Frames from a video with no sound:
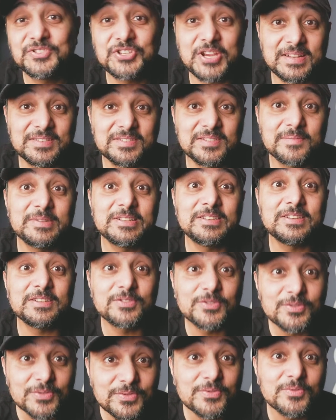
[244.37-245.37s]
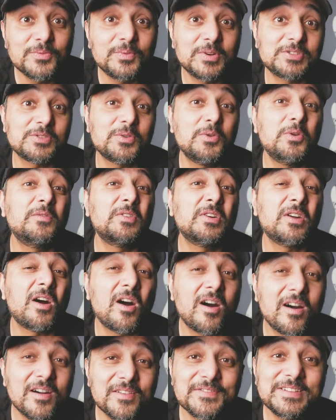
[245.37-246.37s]
ChatGPT-2 was over
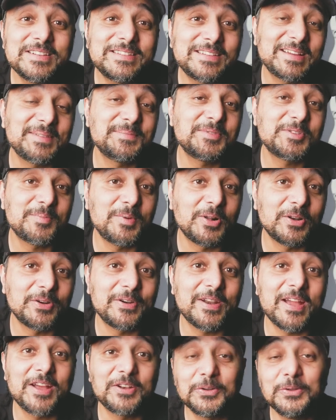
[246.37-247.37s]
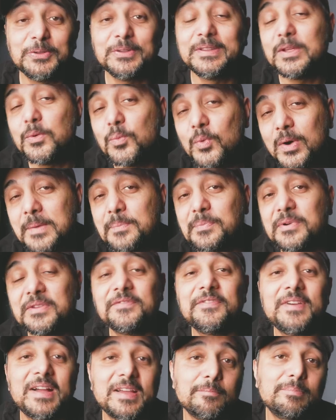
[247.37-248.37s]
100 times smaller at only
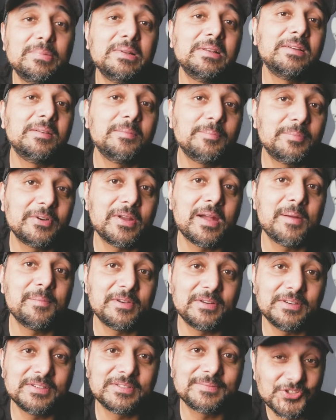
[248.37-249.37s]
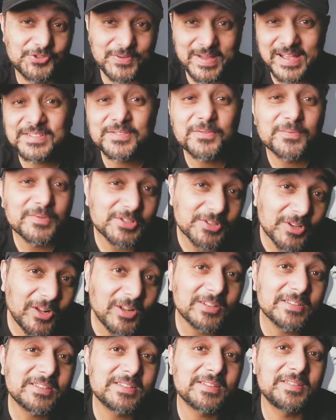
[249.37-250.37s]
1.5 billion parameters. So as a
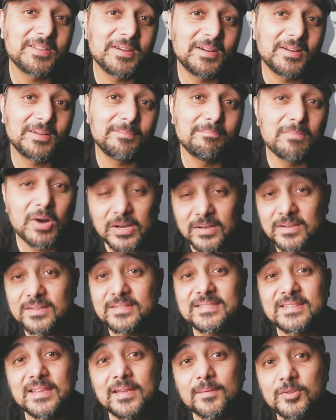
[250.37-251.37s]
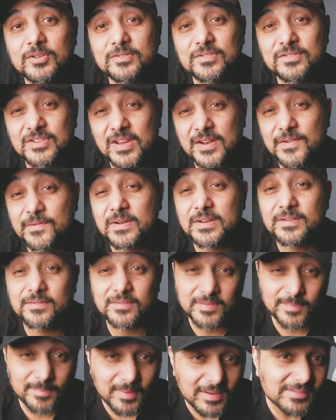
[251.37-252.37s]
result, the model is able to generate
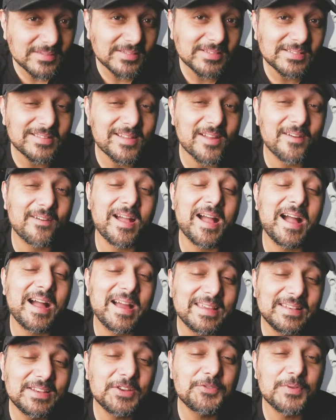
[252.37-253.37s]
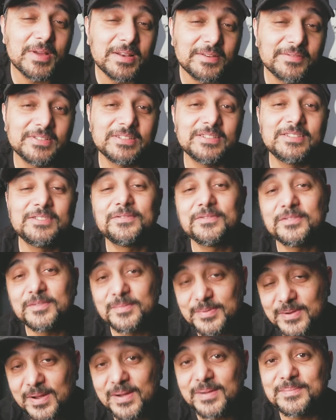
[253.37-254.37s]
responses that are highly relevant to the
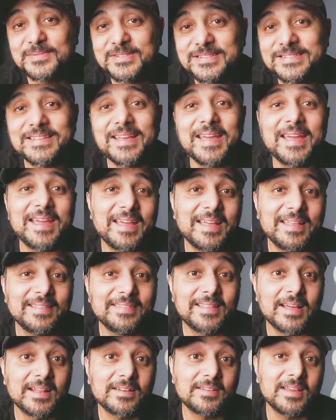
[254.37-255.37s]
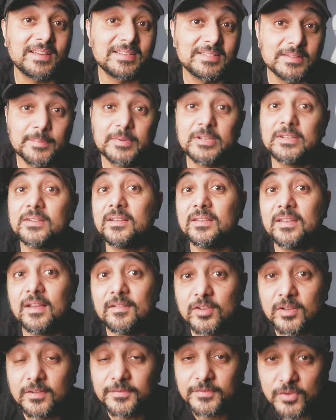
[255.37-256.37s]
prompts and that exhibit a
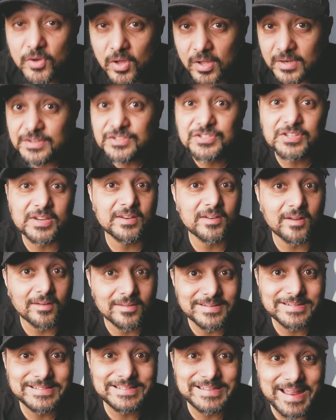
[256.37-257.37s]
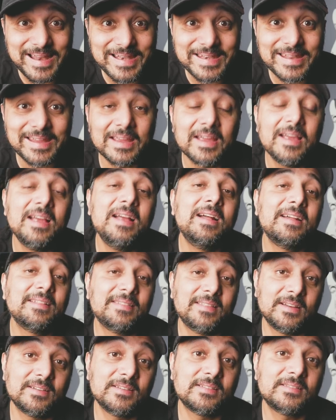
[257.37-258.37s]
level of knowledge and understanding
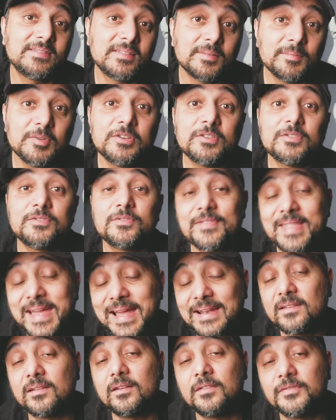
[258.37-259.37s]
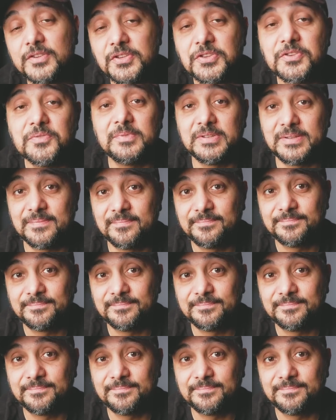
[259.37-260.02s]
that is similar to that of a human.